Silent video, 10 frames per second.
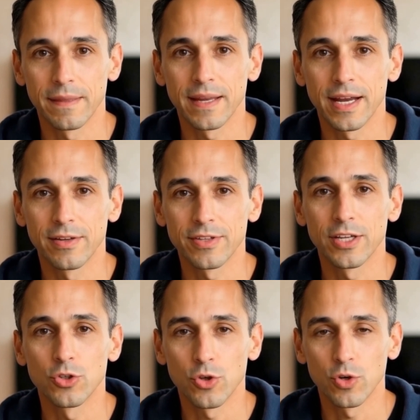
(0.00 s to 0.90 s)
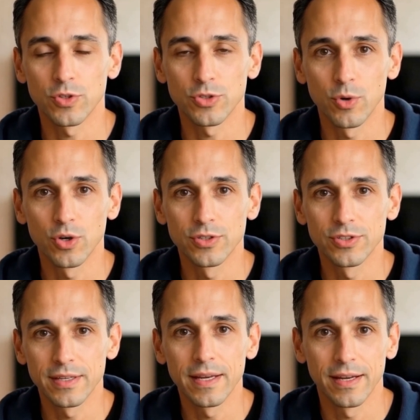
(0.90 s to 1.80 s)
and if they do not respond,
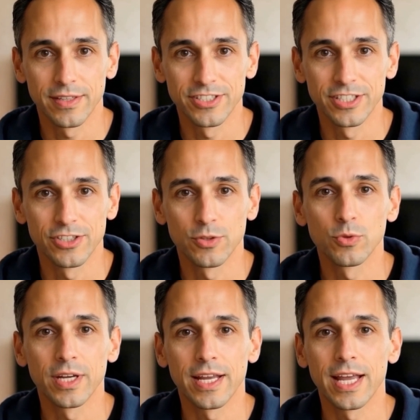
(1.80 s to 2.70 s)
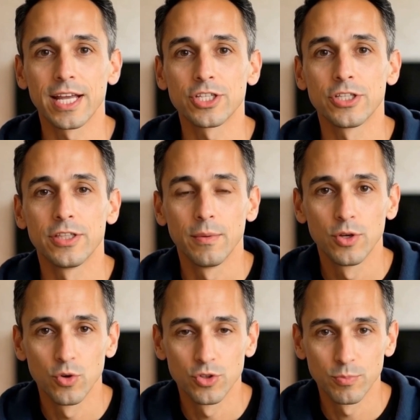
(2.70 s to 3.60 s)
the system re-engages them
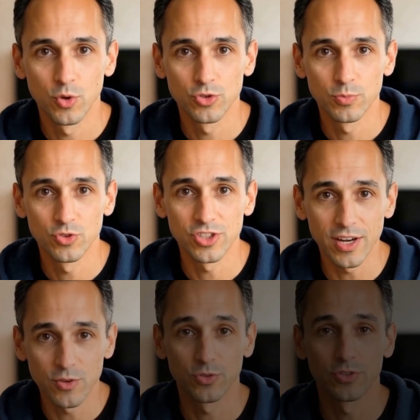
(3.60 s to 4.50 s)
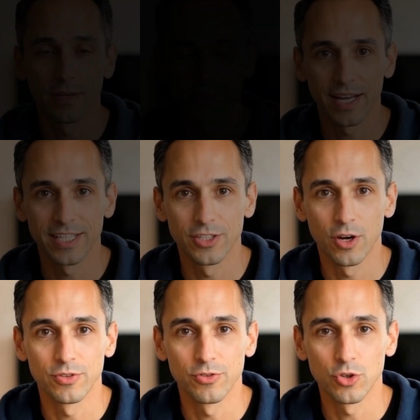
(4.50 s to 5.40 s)
across multiple channels. That is not
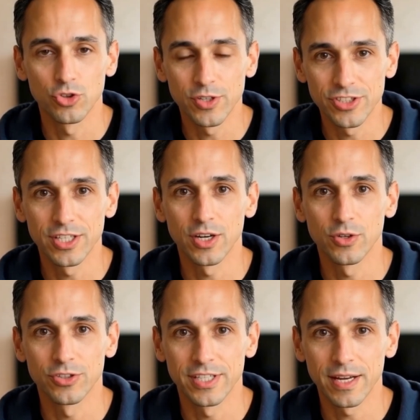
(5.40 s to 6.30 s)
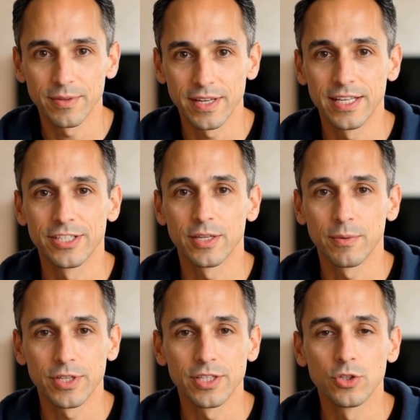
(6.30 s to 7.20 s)
a futuristic concept. That is
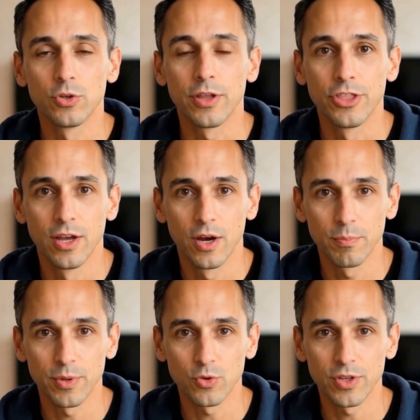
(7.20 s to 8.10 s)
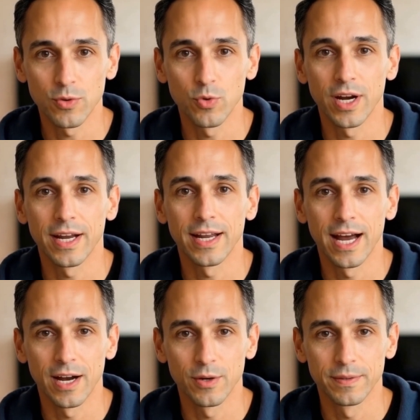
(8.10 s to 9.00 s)
something you can start building right
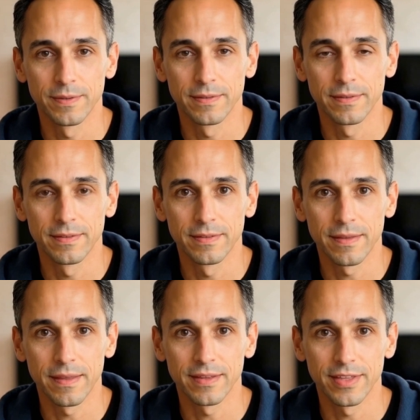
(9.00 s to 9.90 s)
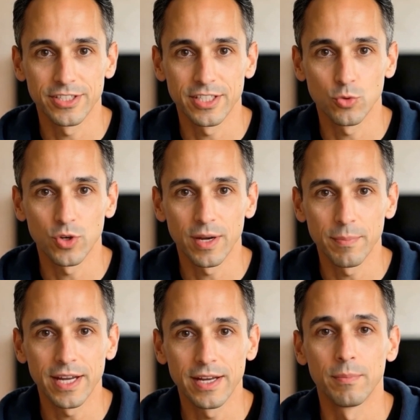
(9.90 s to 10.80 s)
now. This is what I
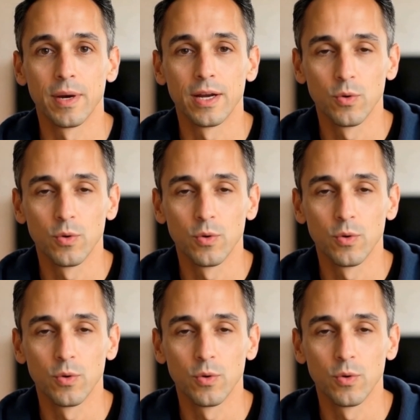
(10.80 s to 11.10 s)
mean by an